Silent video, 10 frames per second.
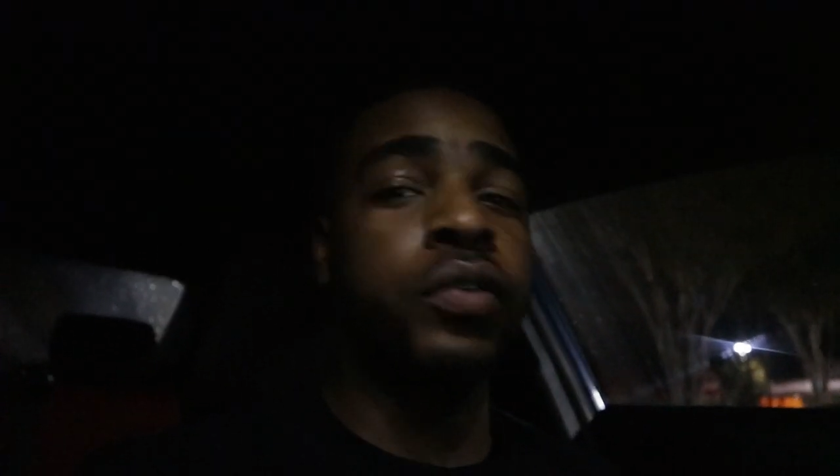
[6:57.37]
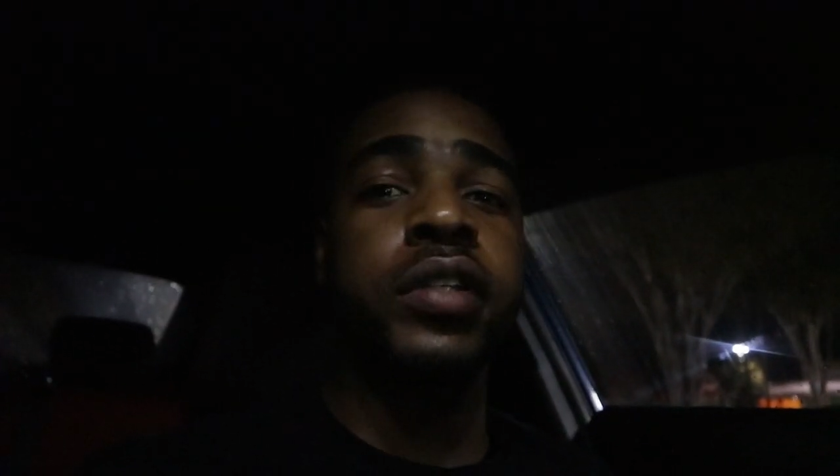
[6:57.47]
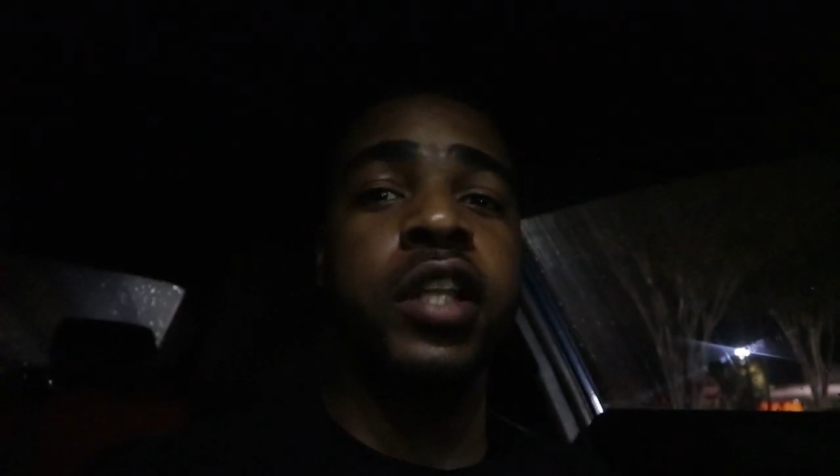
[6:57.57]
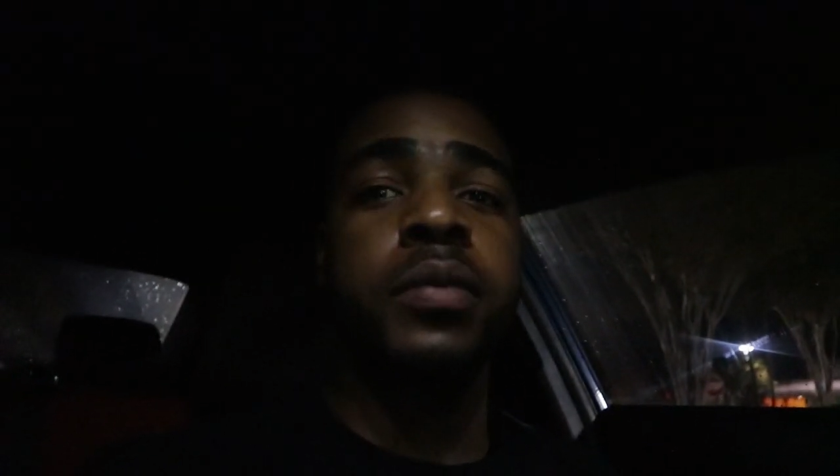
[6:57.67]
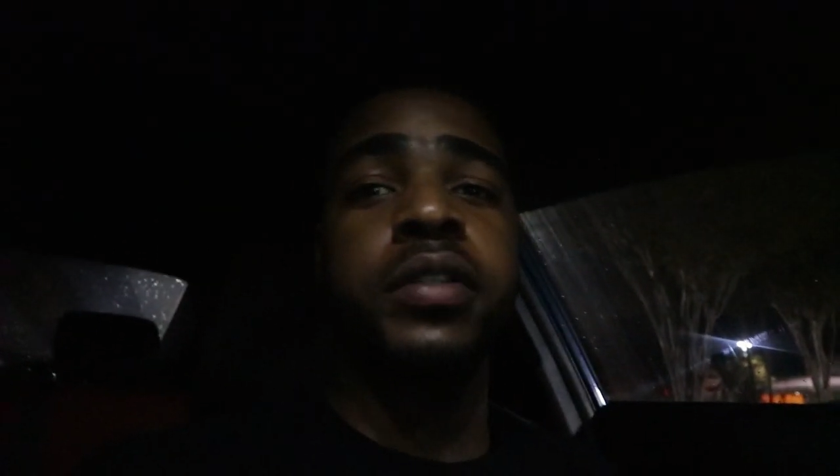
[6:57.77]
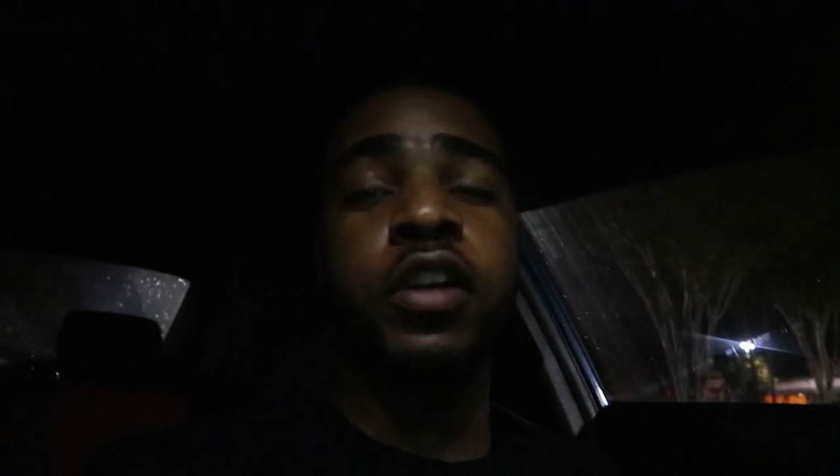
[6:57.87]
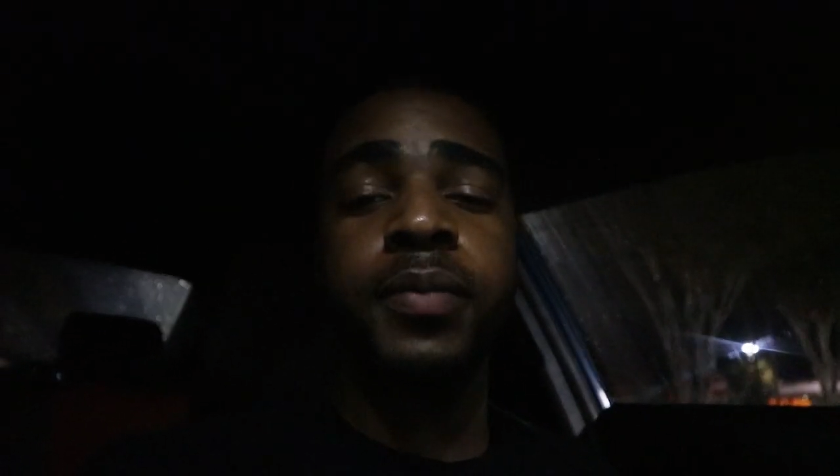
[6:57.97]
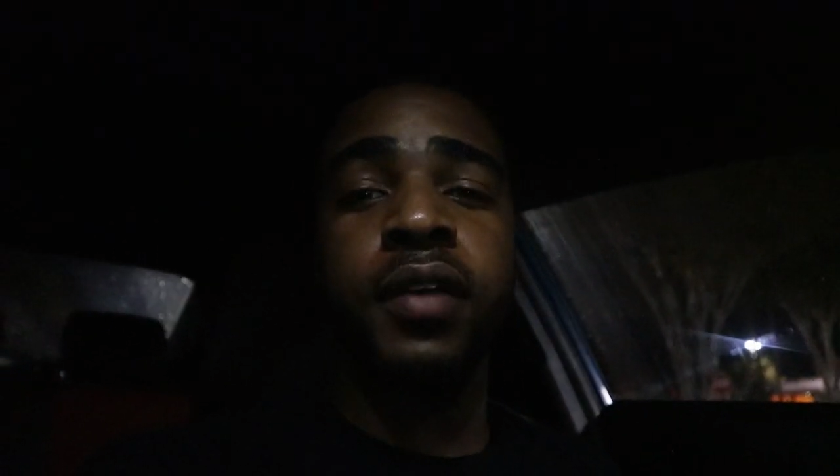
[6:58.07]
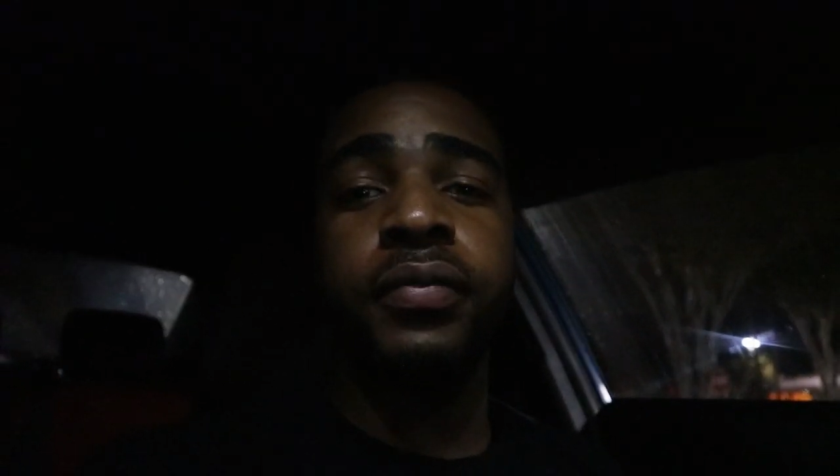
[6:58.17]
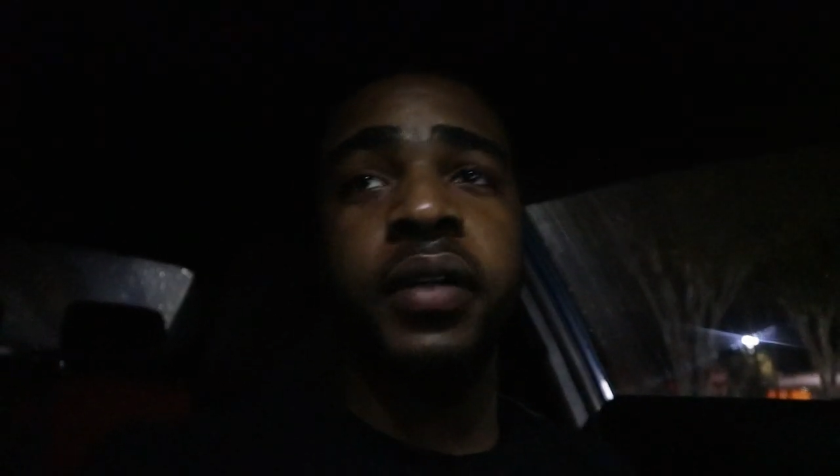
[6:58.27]
those clips. That was
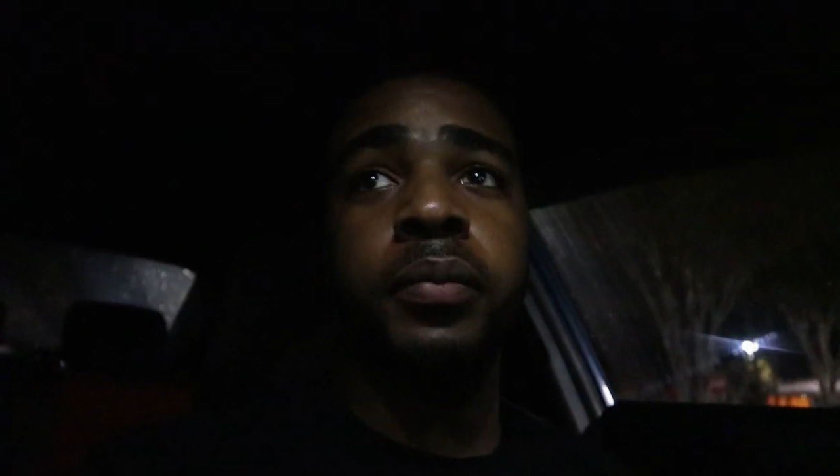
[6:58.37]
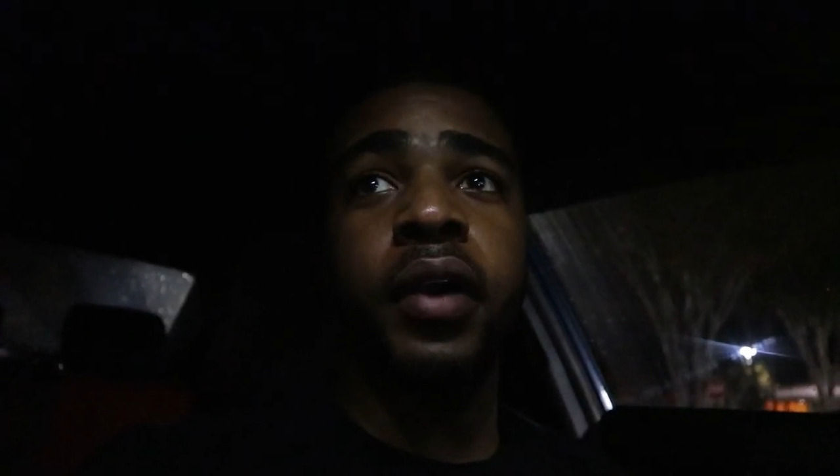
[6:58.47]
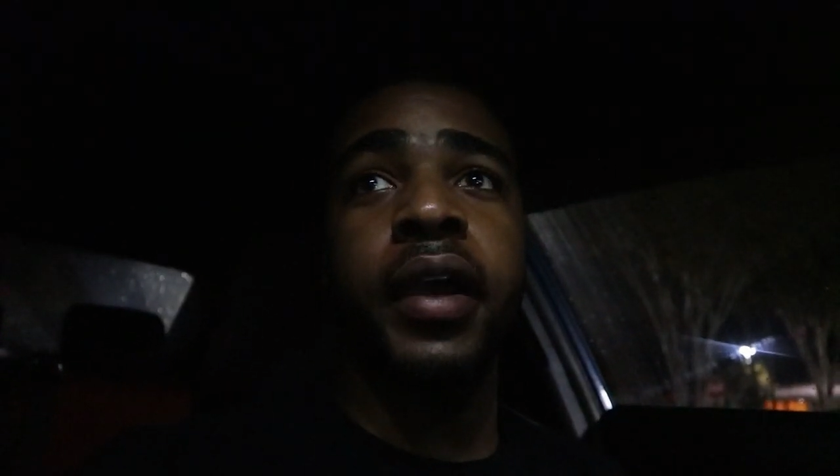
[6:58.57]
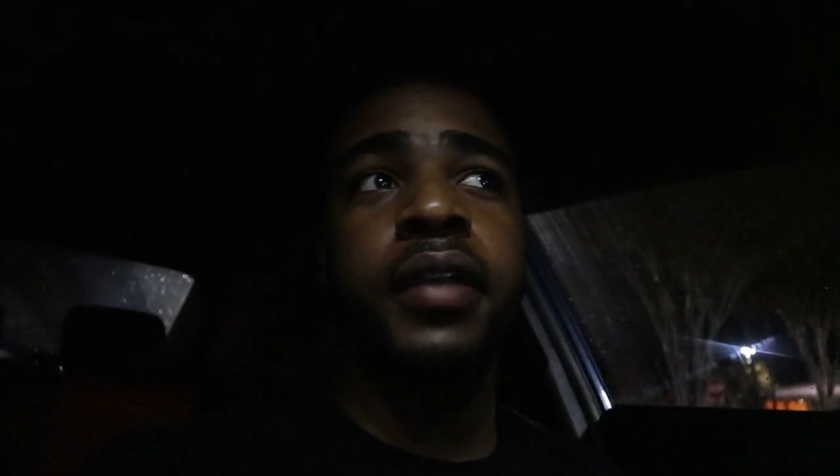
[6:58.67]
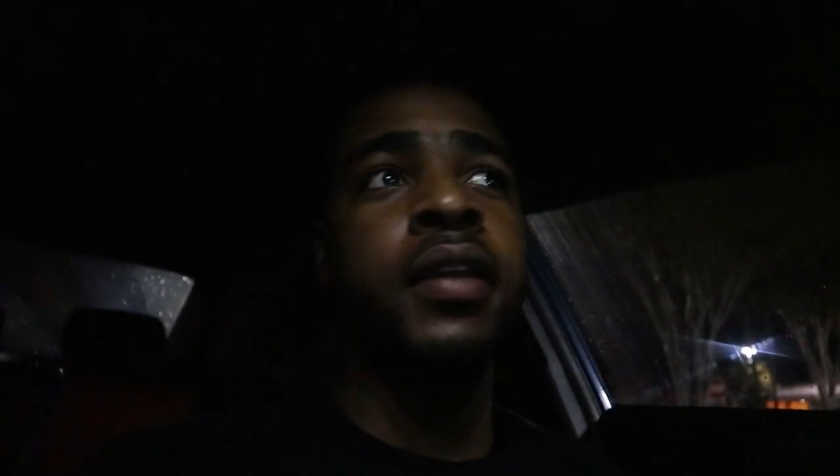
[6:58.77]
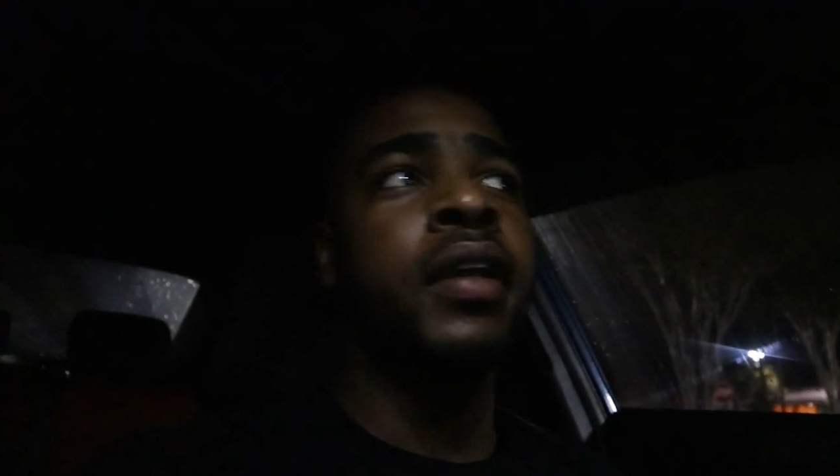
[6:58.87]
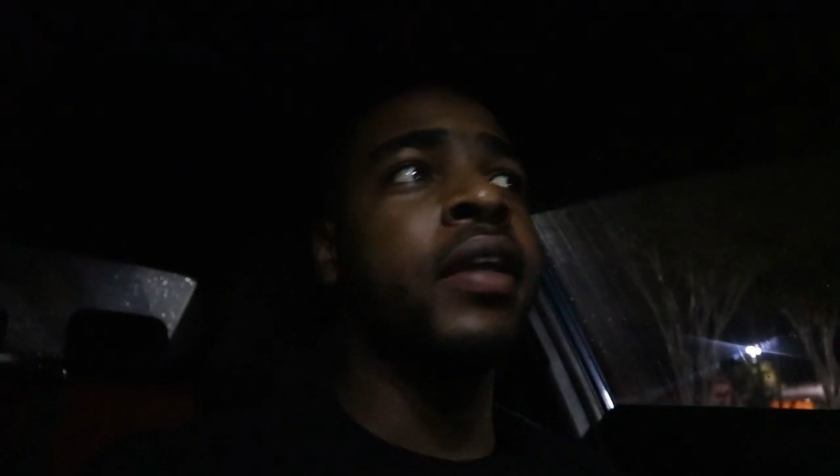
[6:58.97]
my friend Brian.